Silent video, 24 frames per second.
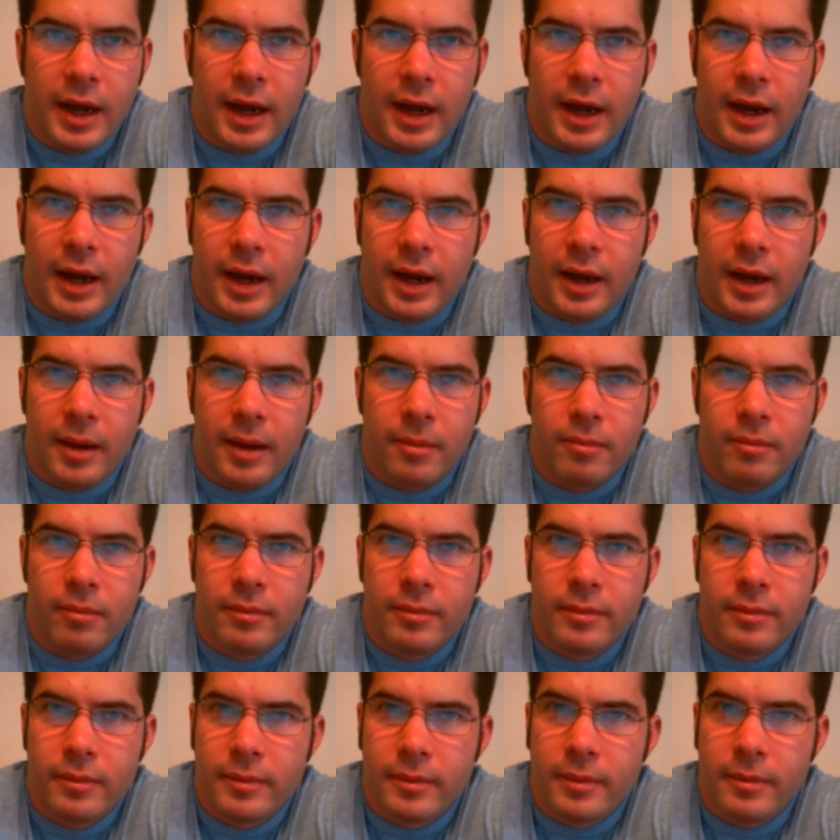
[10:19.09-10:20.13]

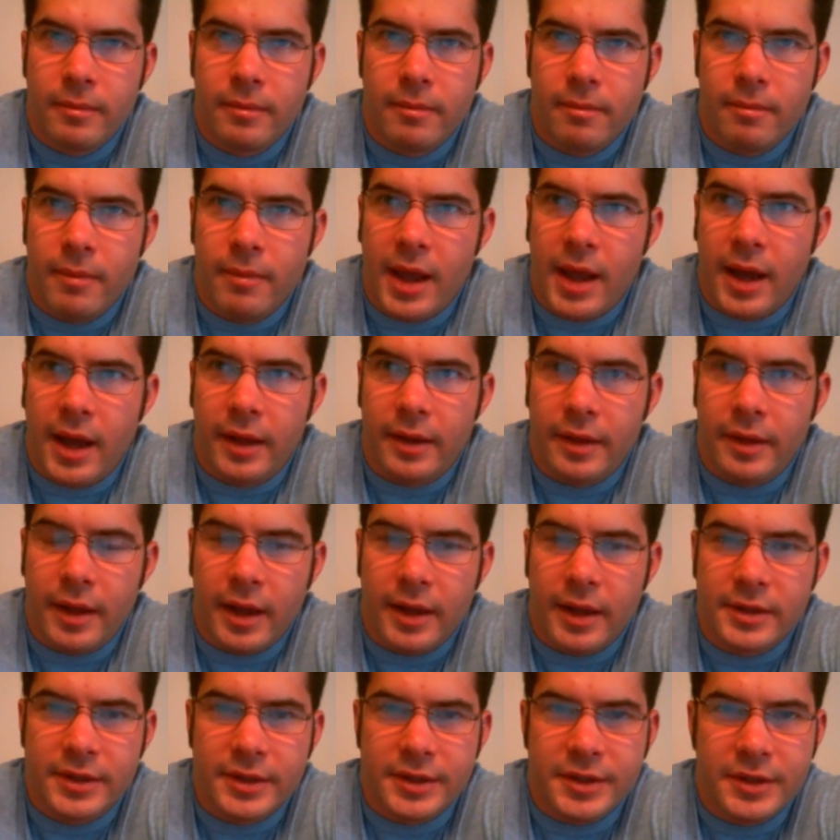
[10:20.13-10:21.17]
Man,
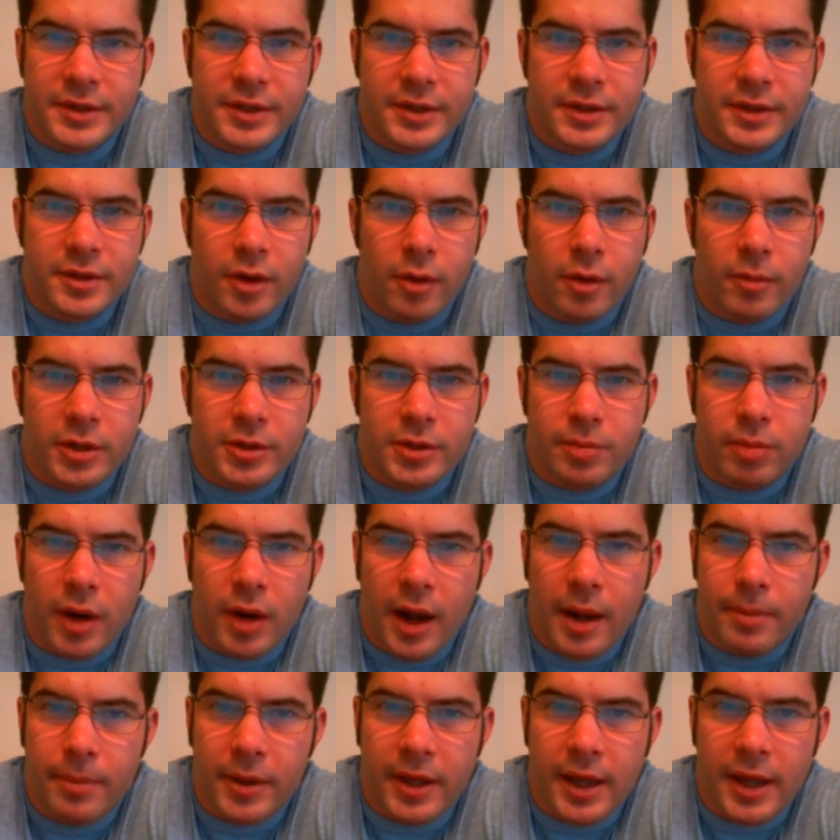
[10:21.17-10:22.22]
I just see so much
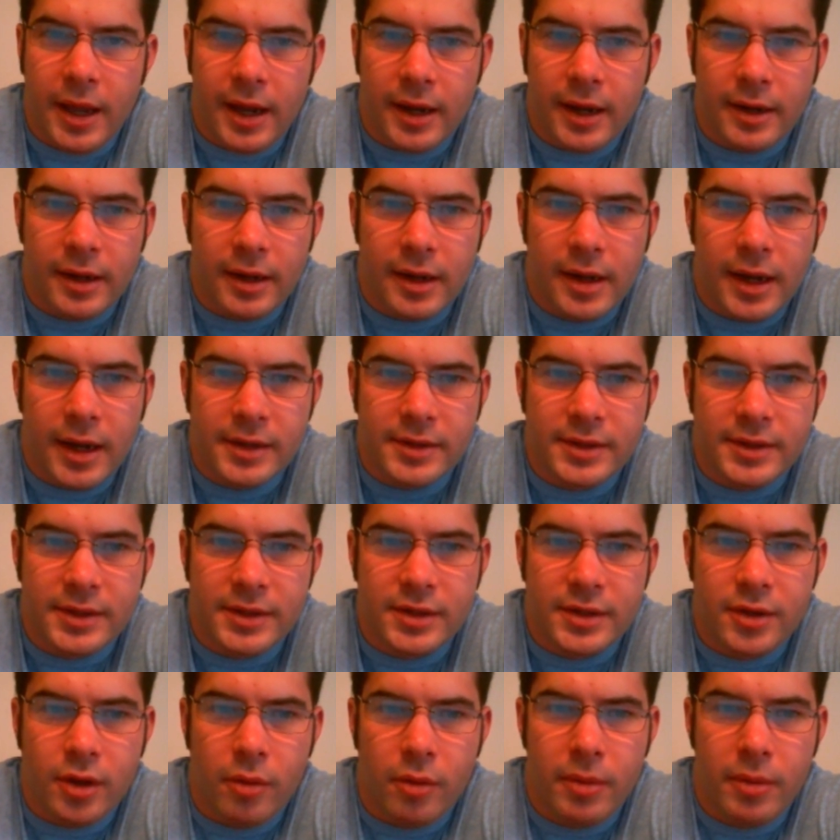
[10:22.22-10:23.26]
propaganda. I see
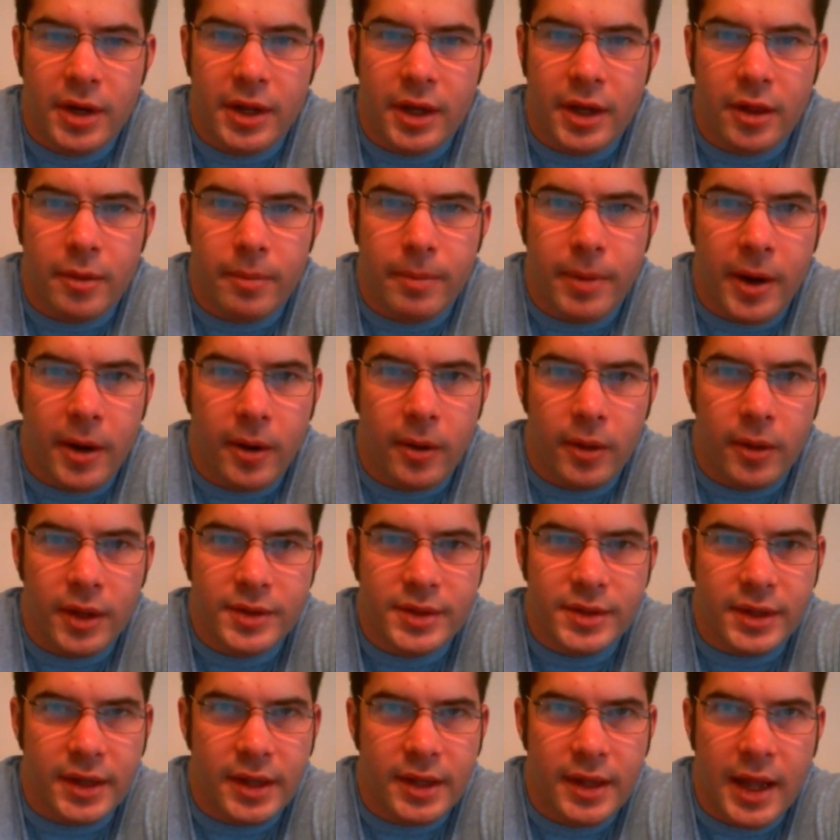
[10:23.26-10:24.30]
so many other
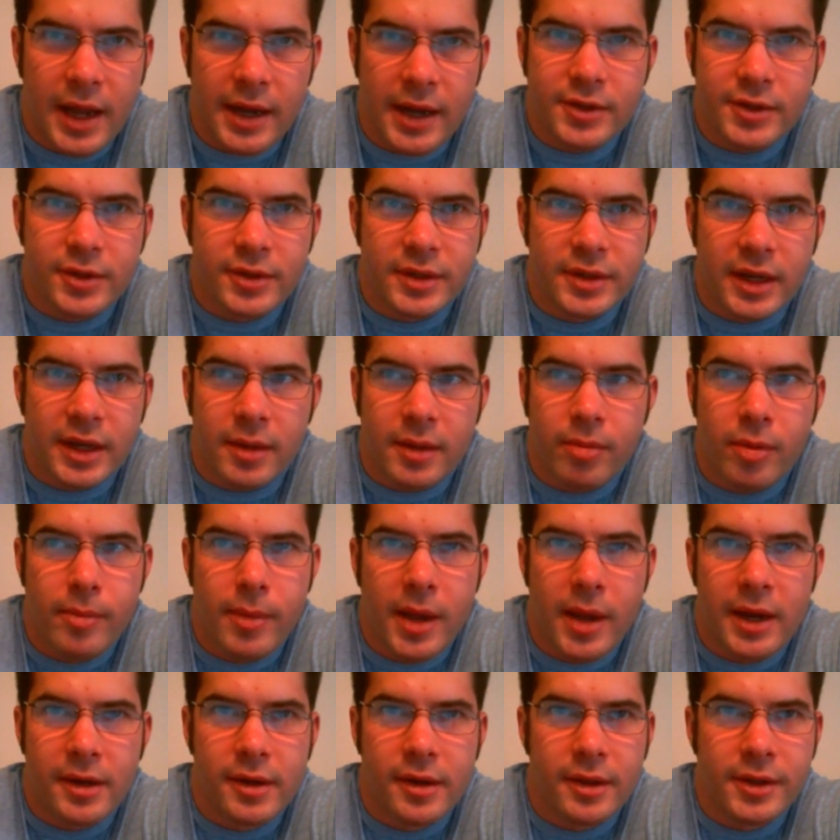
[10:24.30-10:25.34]
parallels and connections that could be
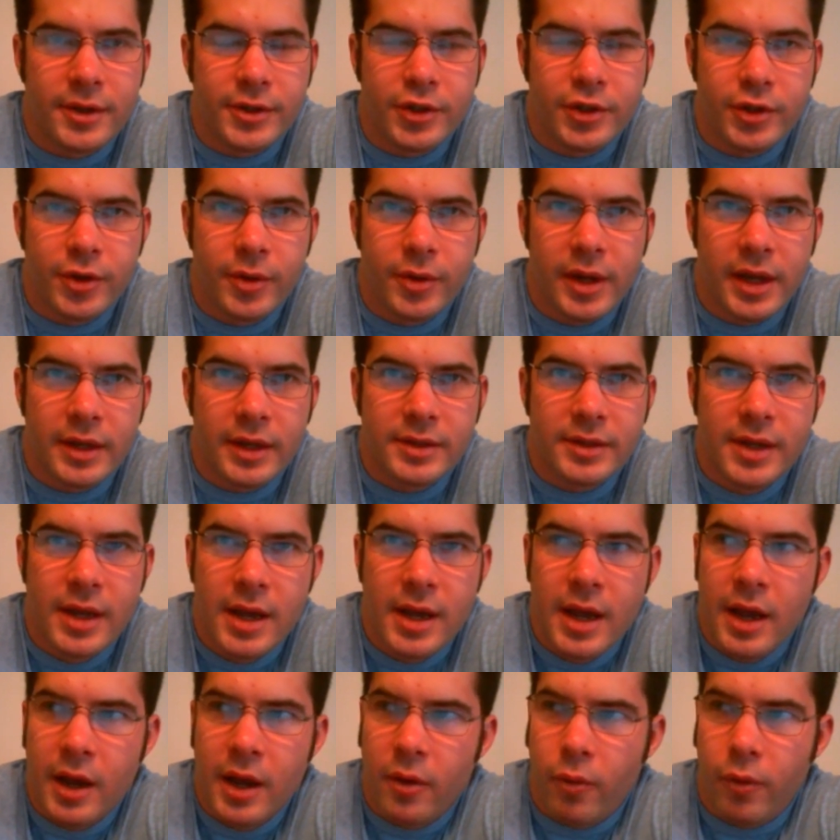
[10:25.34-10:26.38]
made to these shootings.
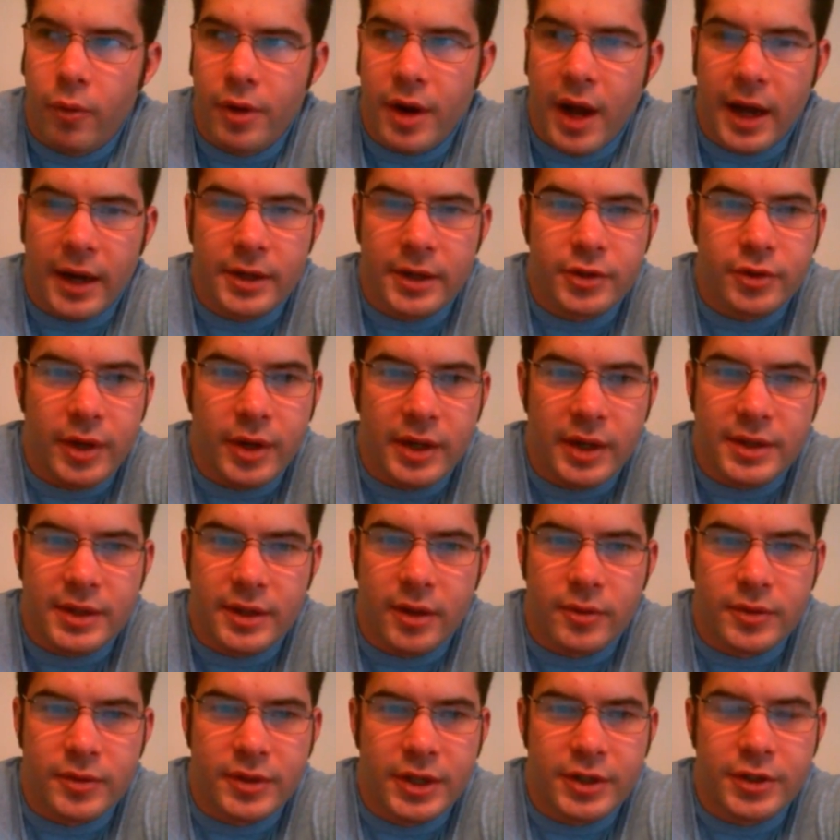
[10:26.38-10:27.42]
We're not addressing
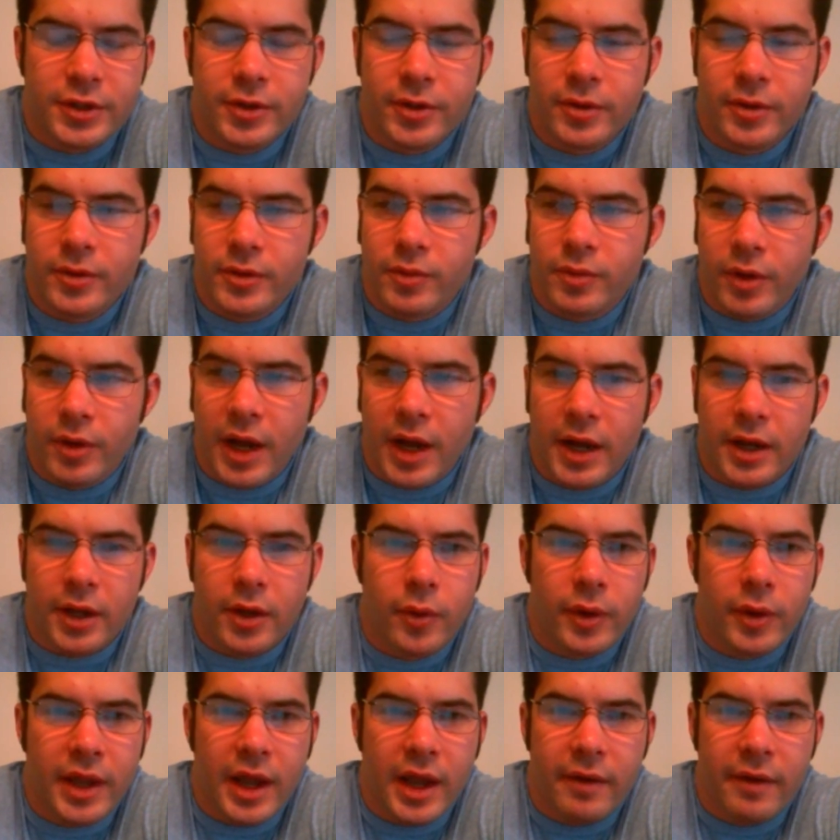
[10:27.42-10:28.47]
those issues. We're not
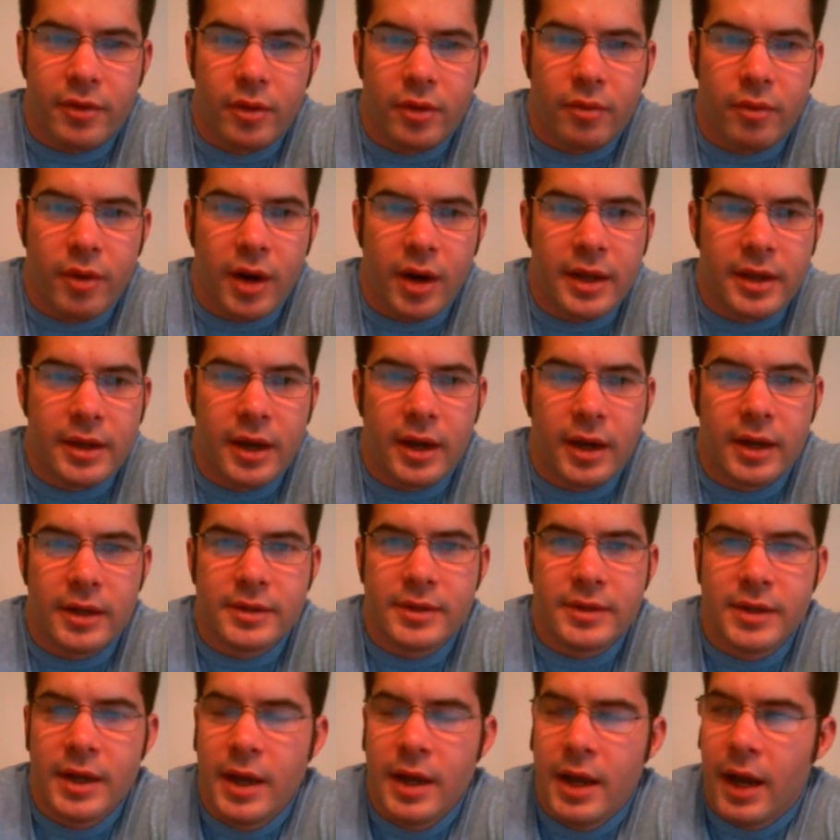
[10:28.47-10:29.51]
going after the right
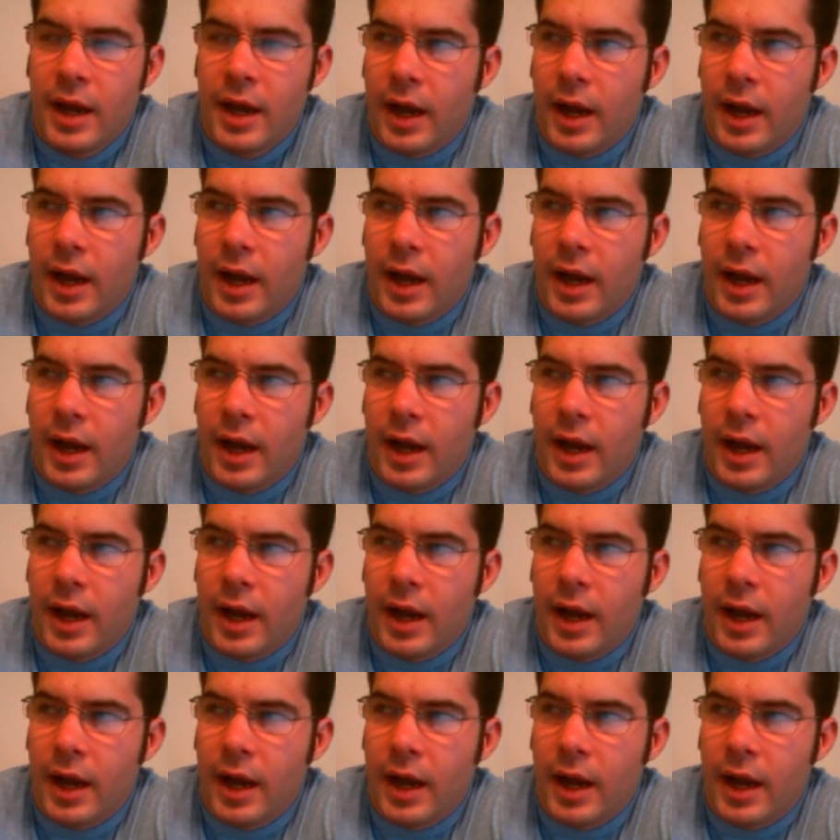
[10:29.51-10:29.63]
guns.